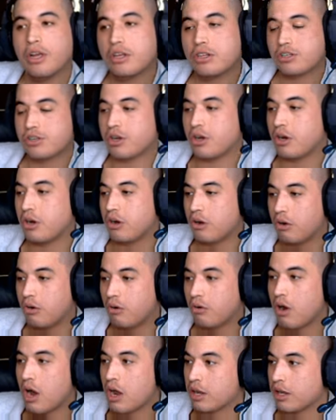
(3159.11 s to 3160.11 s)

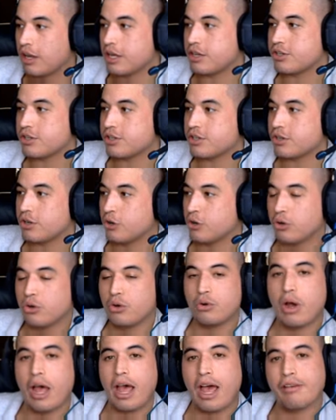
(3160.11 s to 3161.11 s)
So unless
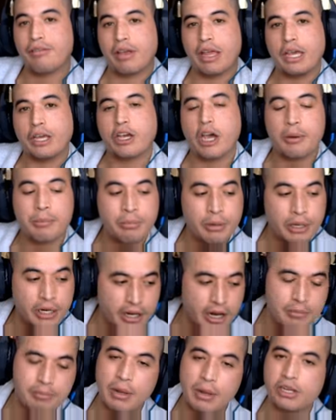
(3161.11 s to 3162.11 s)
you have a company
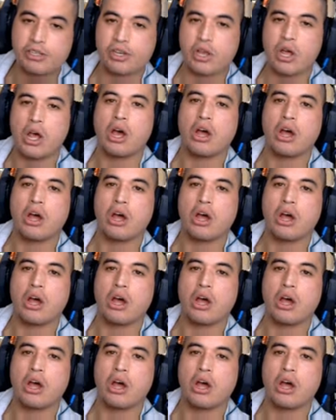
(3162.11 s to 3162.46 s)
that makes a